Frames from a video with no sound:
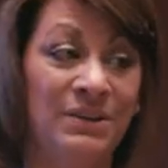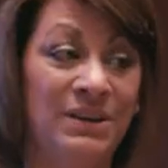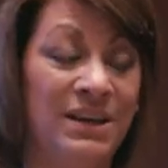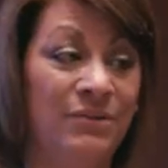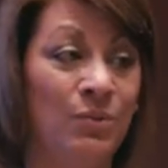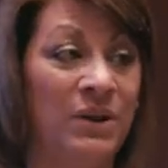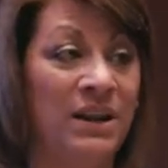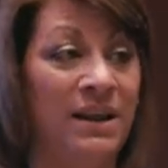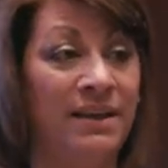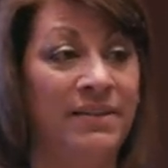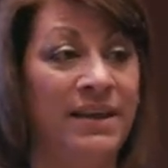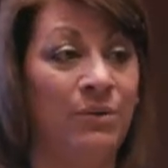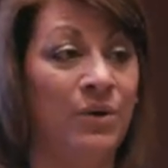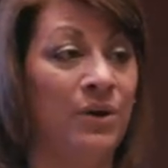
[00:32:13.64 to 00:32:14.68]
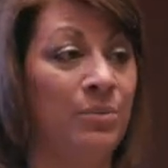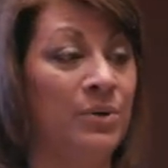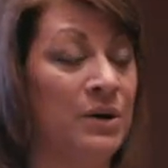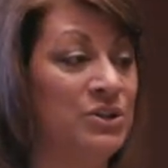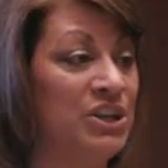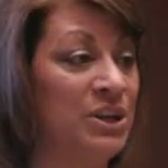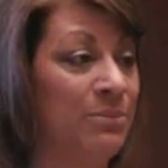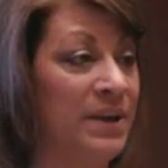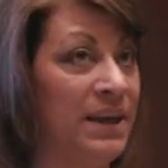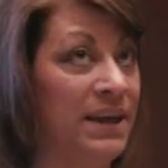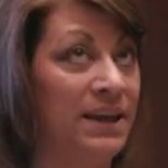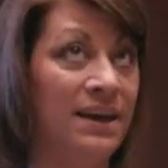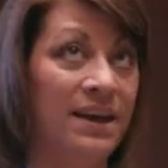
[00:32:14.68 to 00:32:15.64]
even when they were approaching
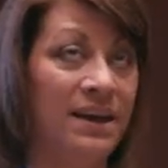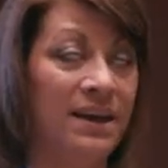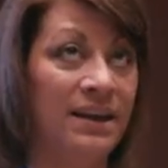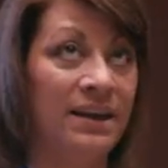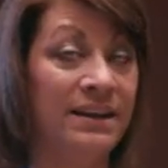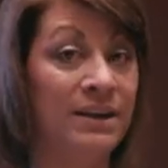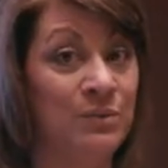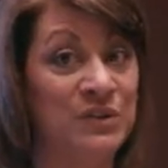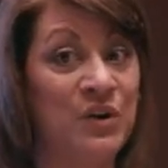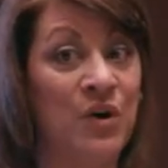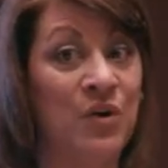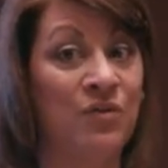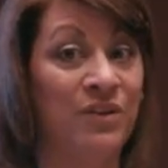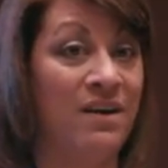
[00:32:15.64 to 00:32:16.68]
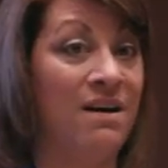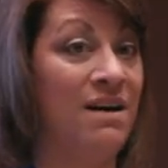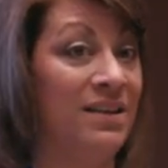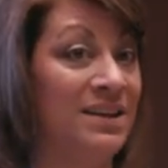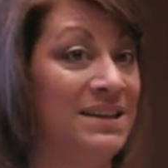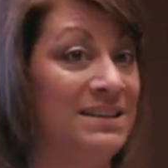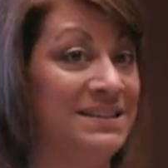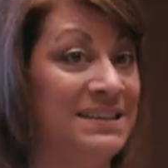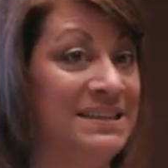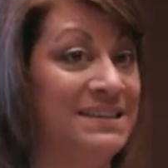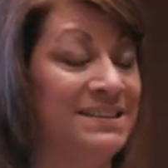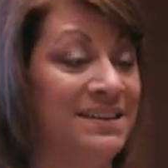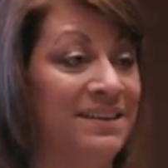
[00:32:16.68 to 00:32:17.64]
me, and it was over the holiday
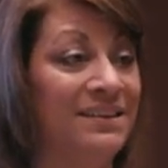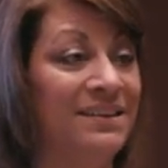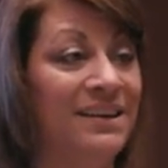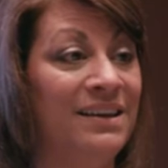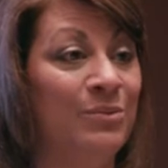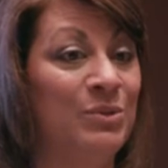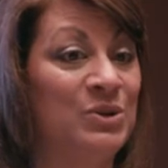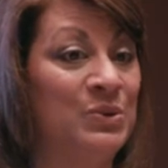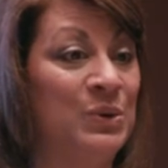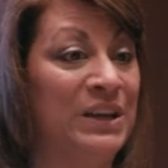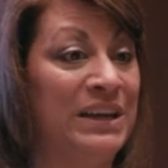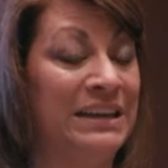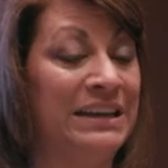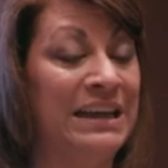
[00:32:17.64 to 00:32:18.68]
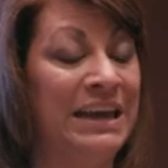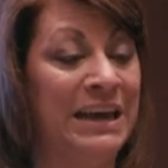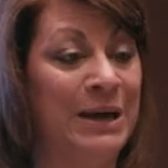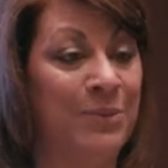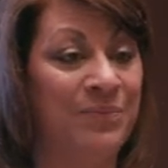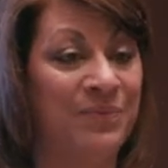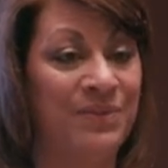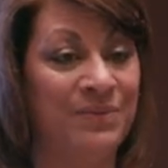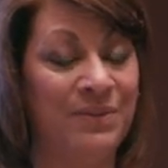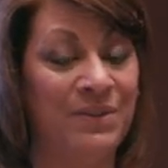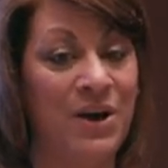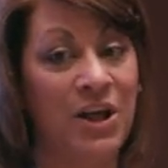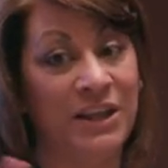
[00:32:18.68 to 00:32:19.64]
season between the
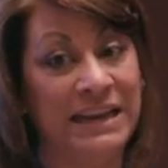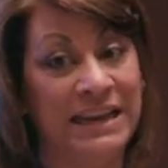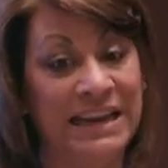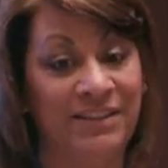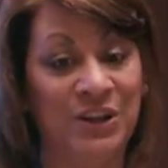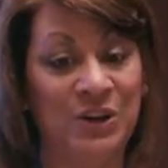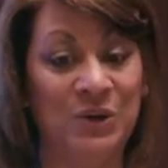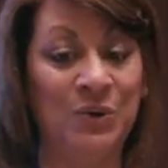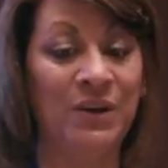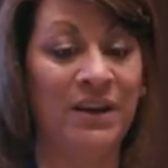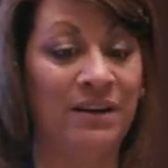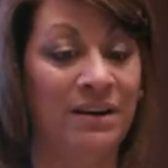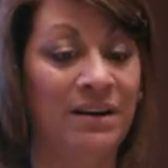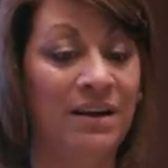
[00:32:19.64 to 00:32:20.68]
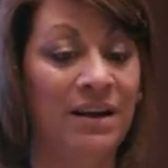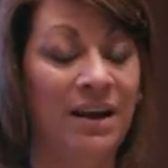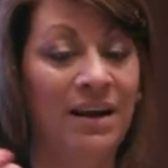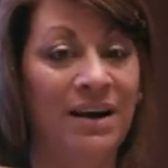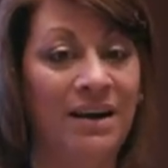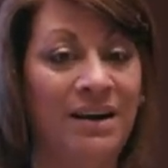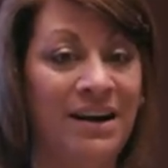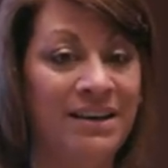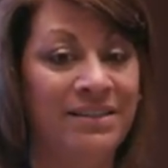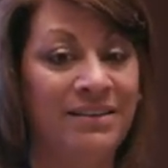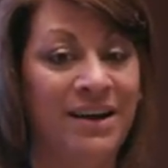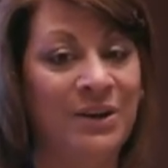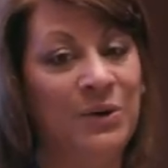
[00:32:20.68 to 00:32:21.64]
holiday and the new year, I
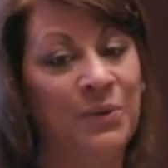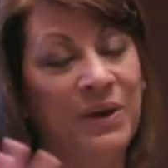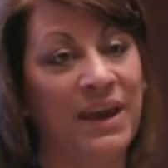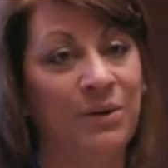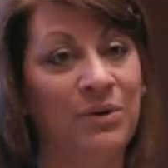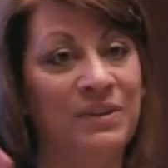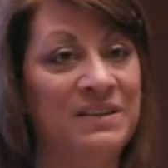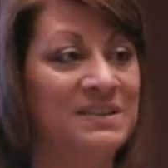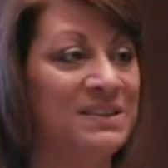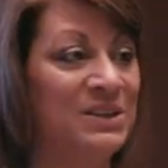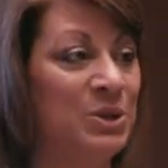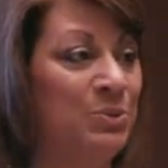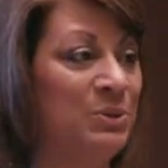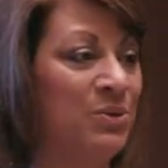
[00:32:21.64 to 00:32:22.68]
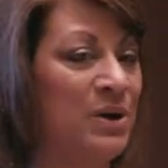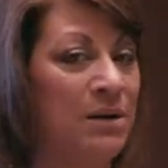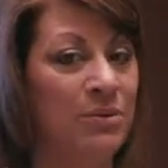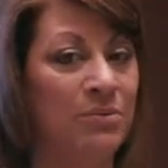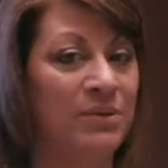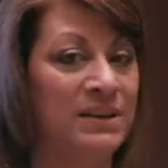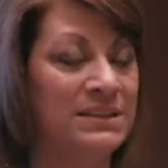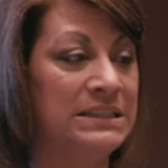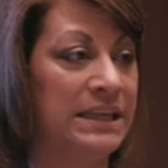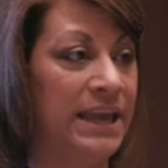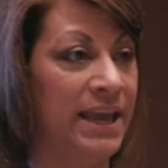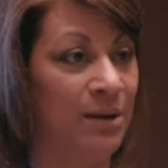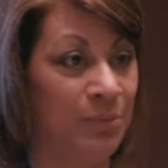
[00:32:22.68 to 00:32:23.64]
thought, okay, well, this is gonna be probably
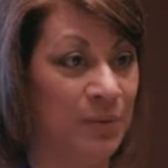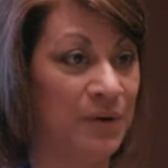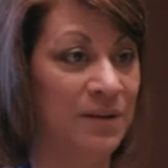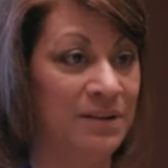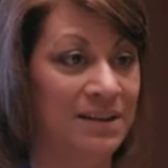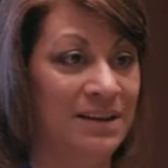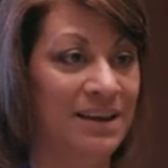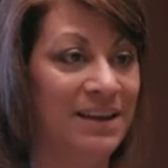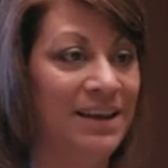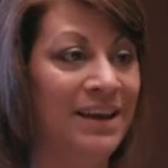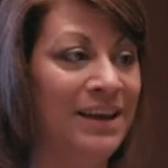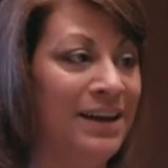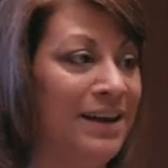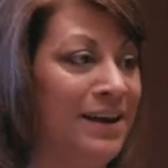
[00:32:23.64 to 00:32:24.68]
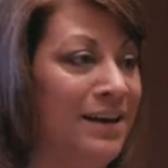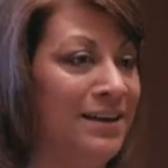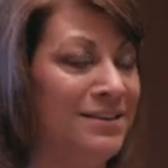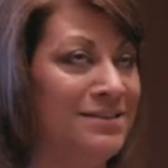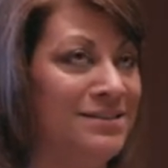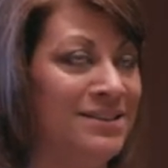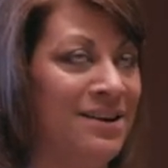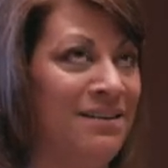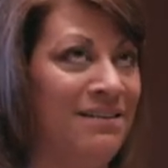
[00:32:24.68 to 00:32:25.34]
till April. And